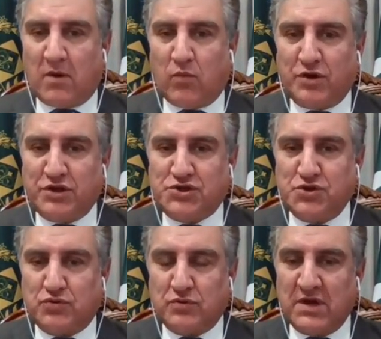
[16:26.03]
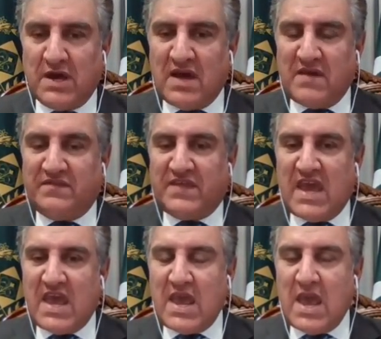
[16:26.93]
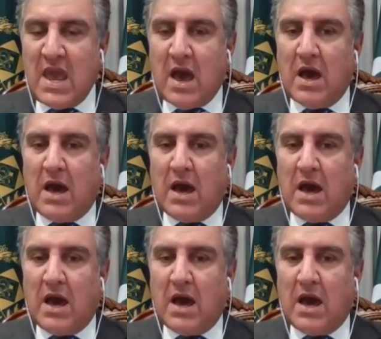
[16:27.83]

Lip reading: But what do? They